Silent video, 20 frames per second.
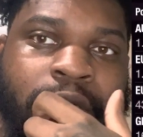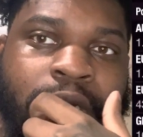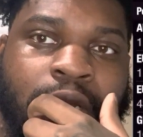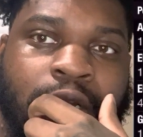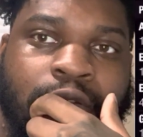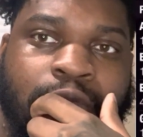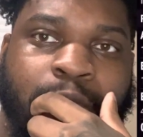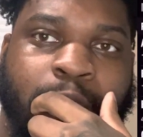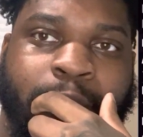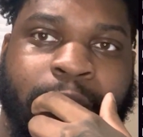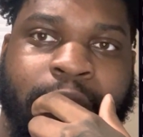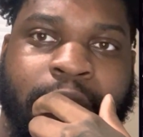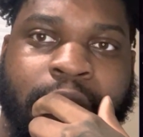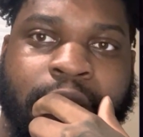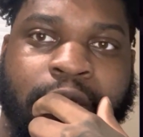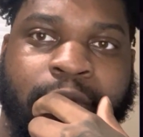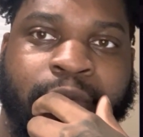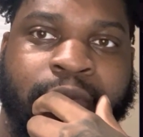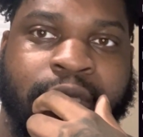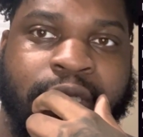I don't remember the
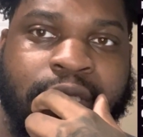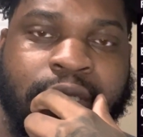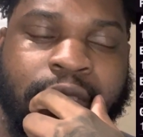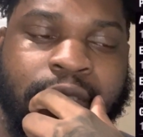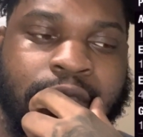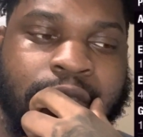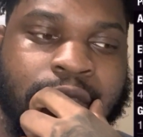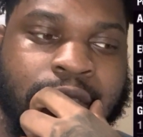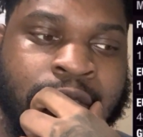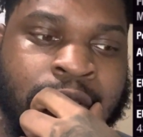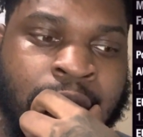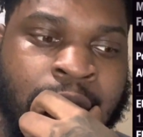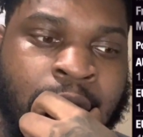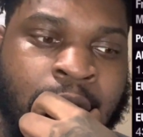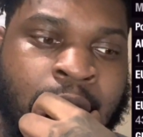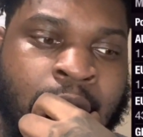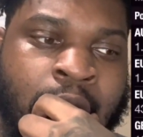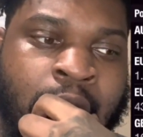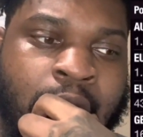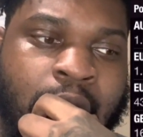other positions
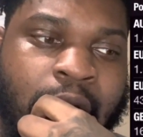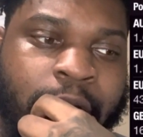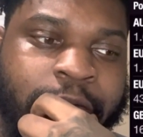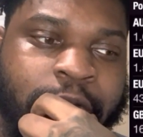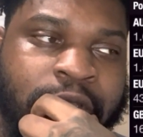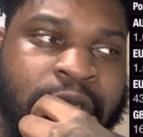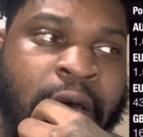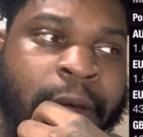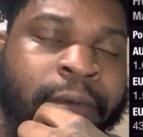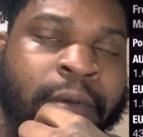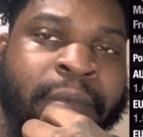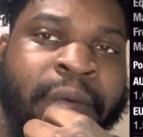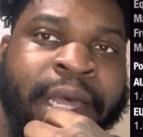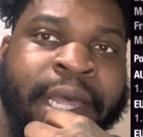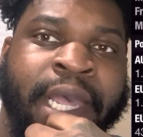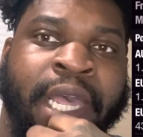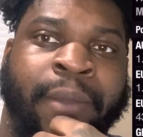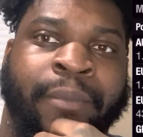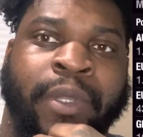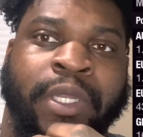off the top of my
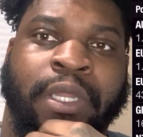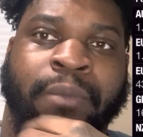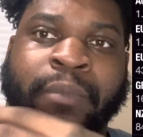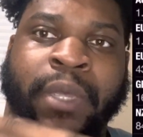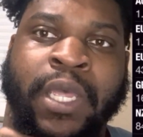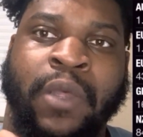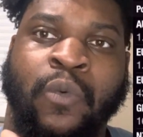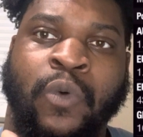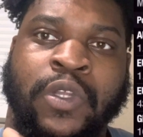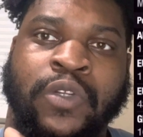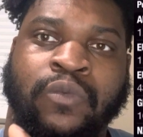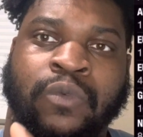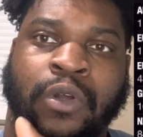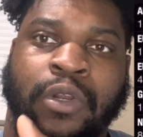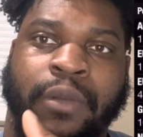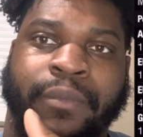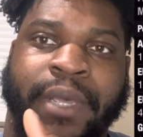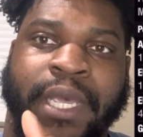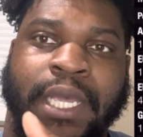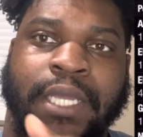head. But the main ones we're
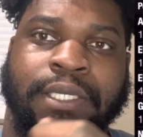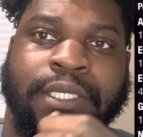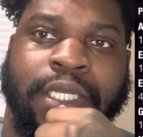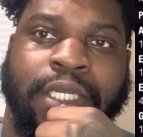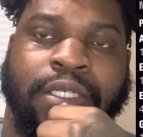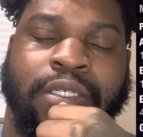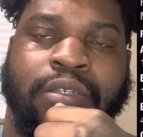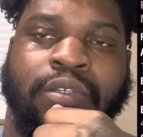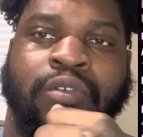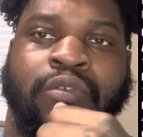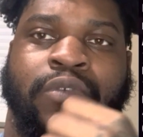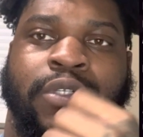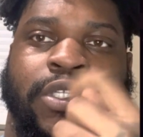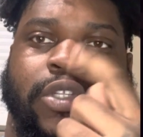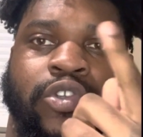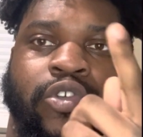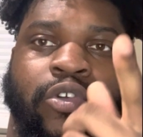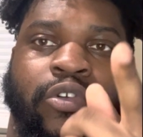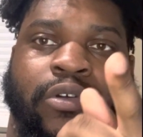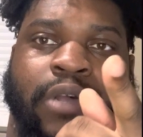going to pay attention to is the
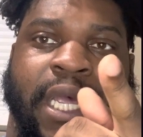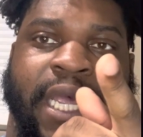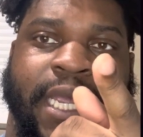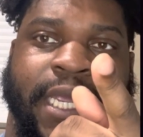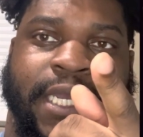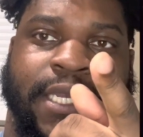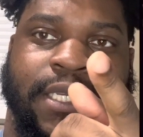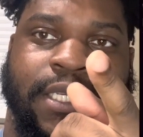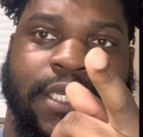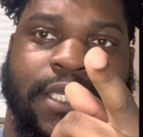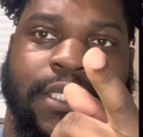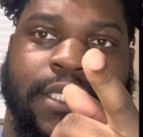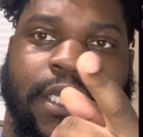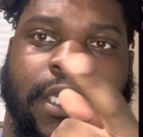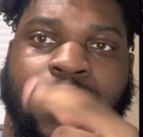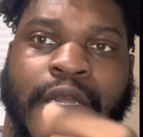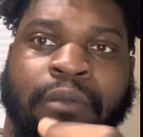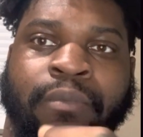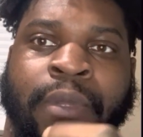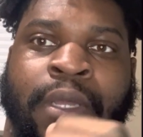Euro AED
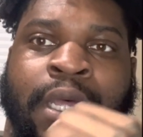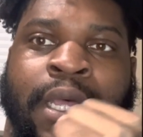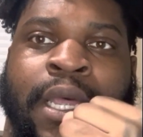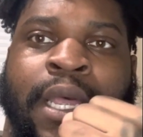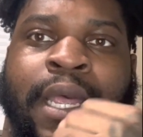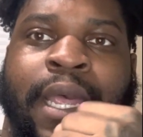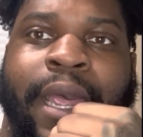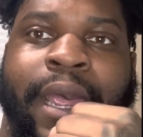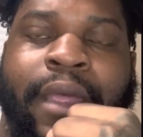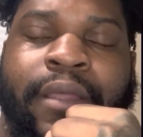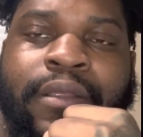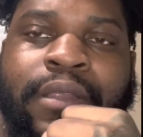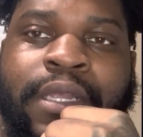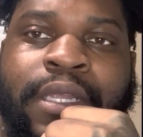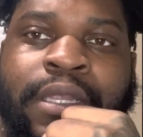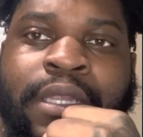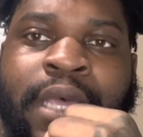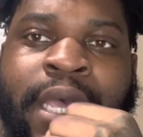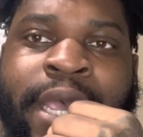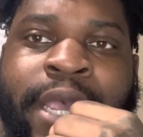setup and
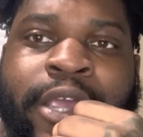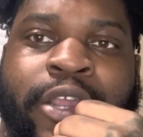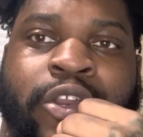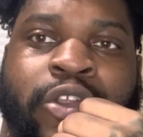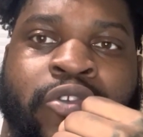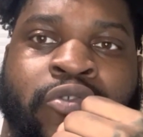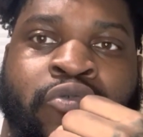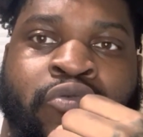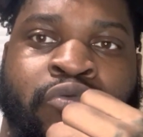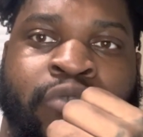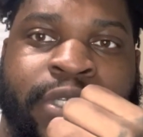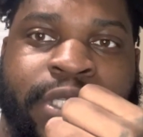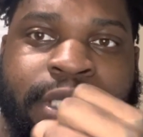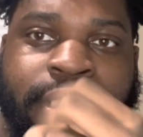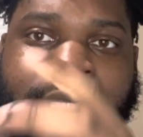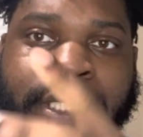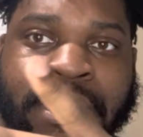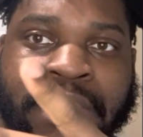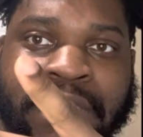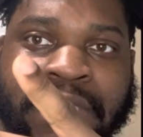then the AED New
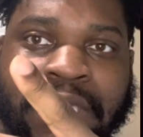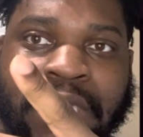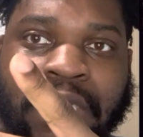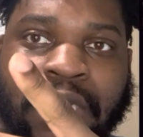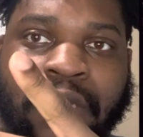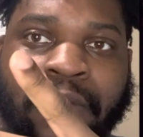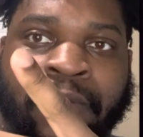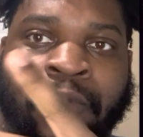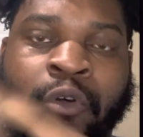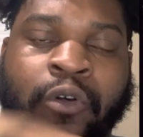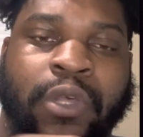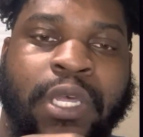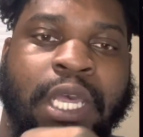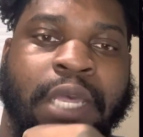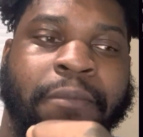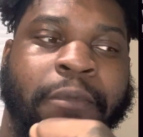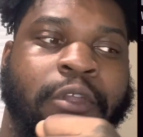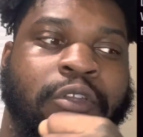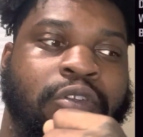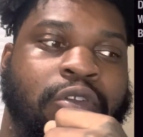Zealand setup. Okay,
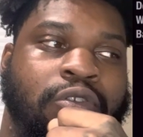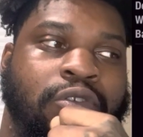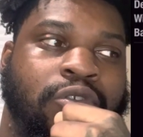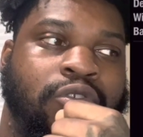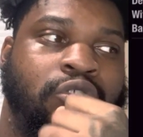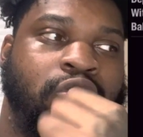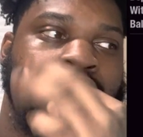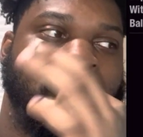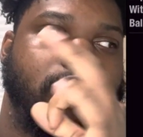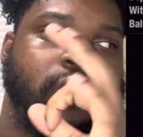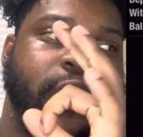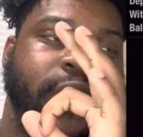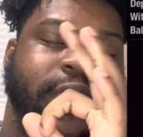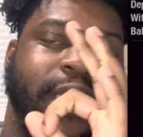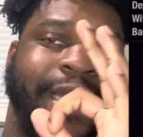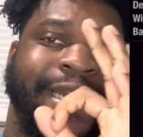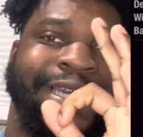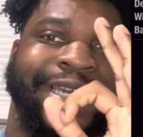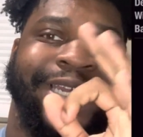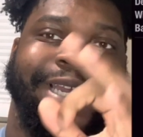because those are two trades
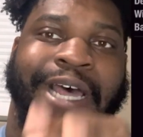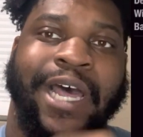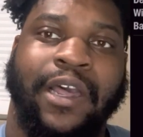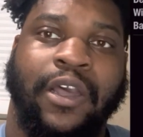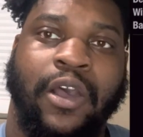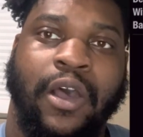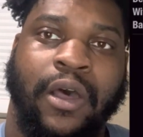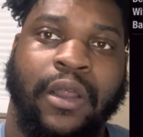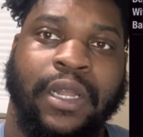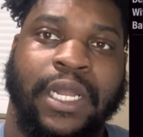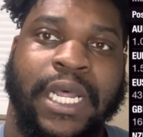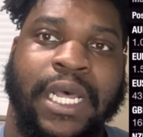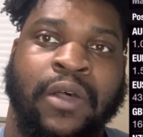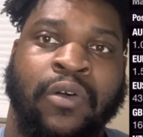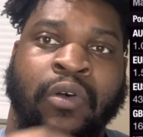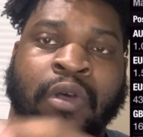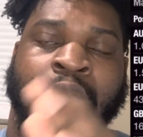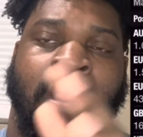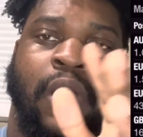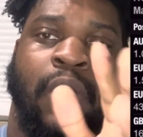I did not call
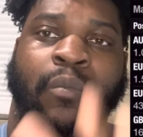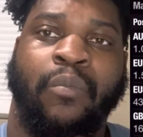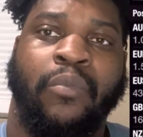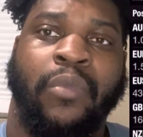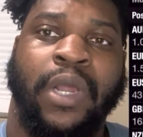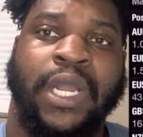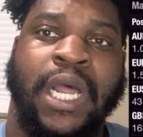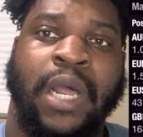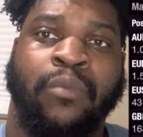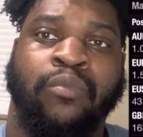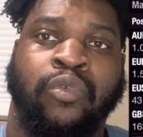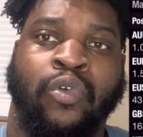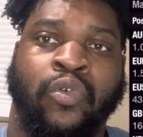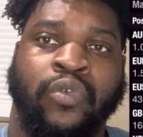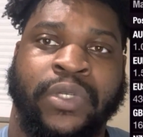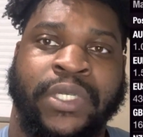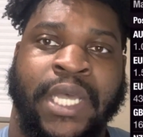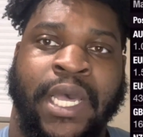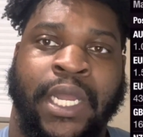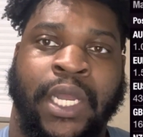out, but I
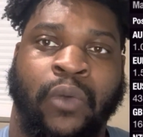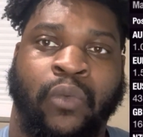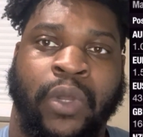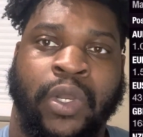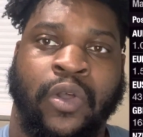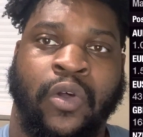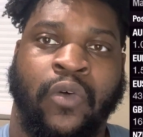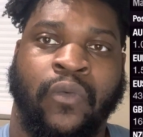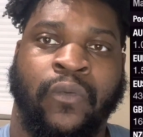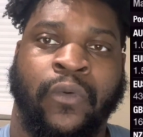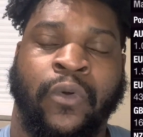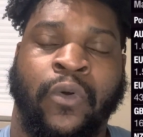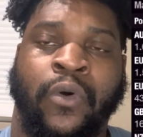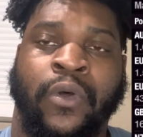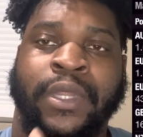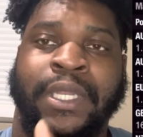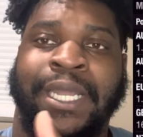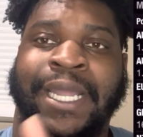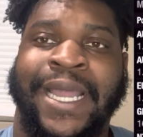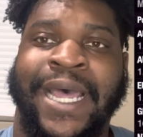broke down and went over
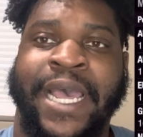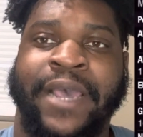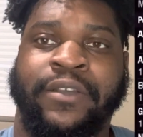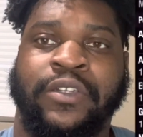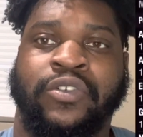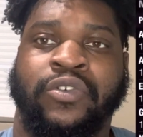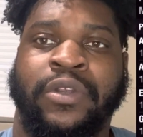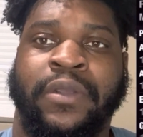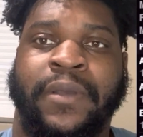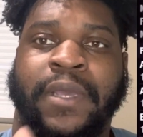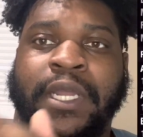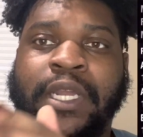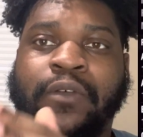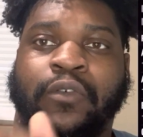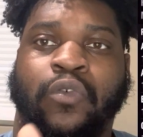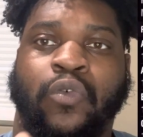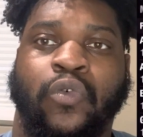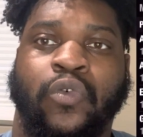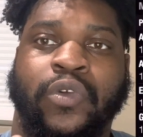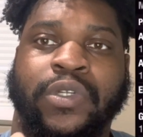on the live stream and, of
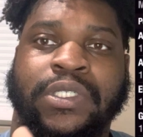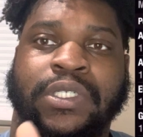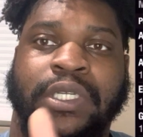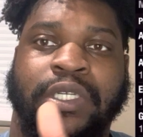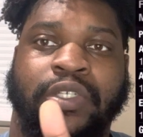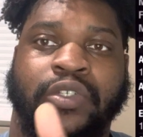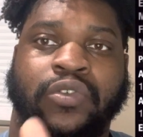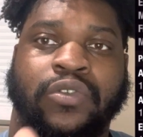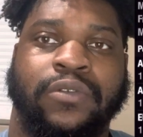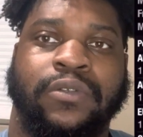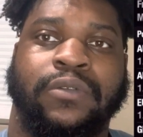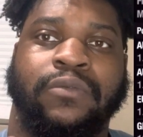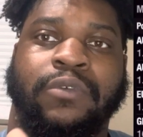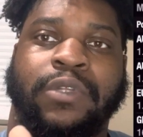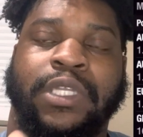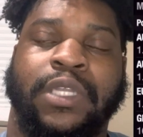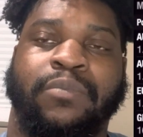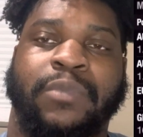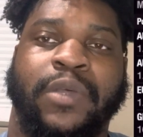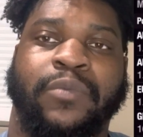course, exclusively
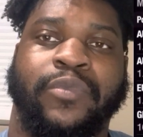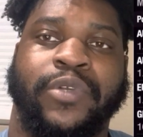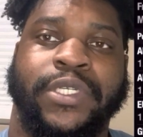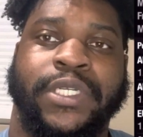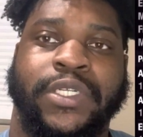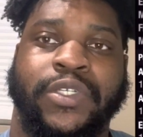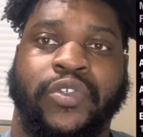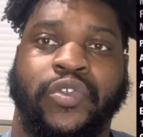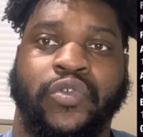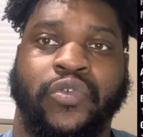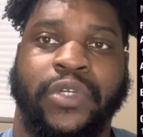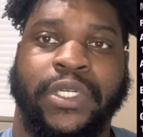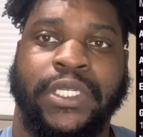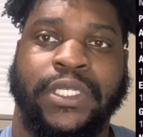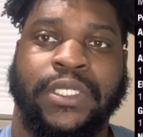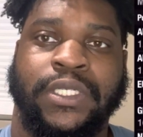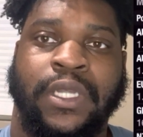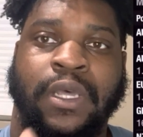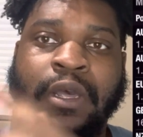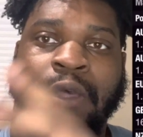with the members and
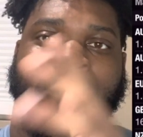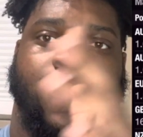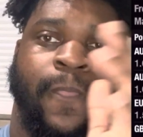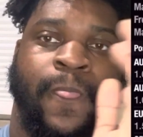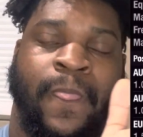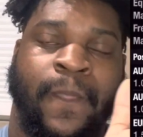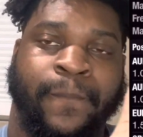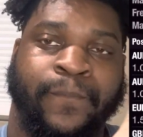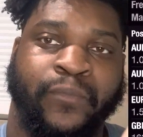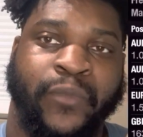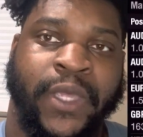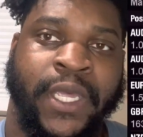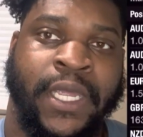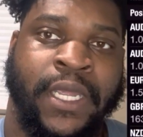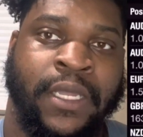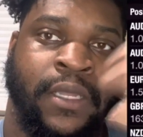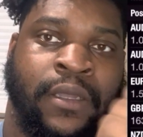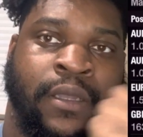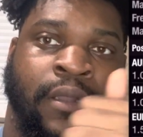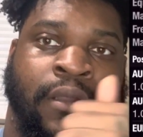students
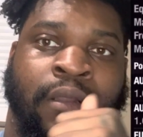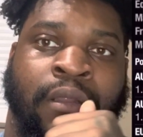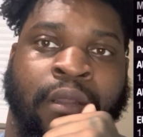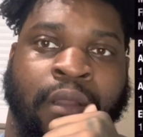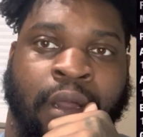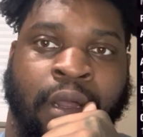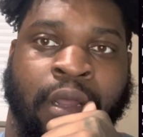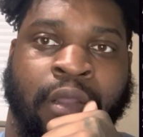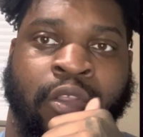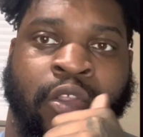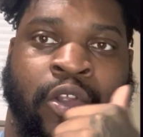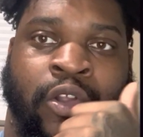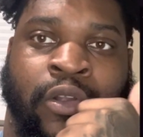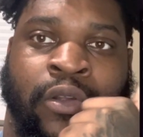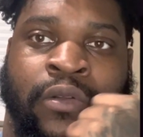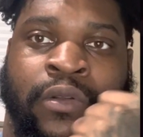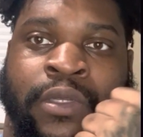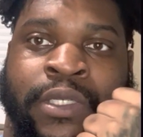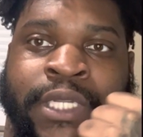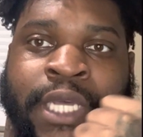in their
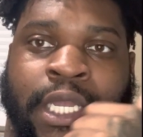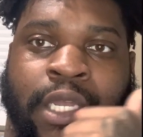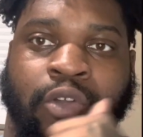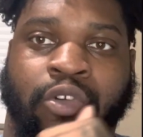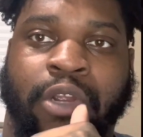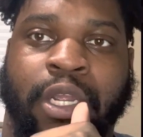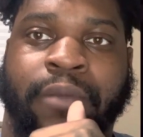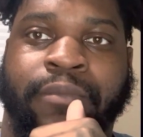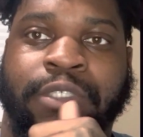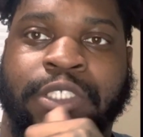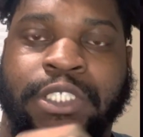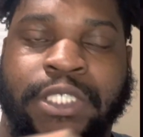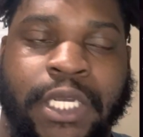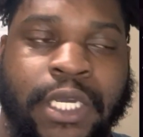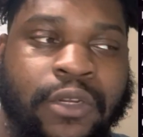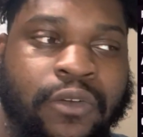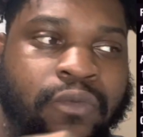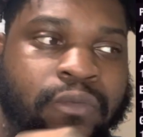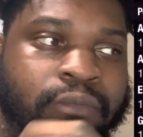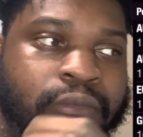Telegram
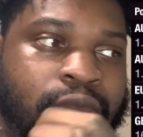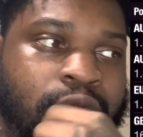channel.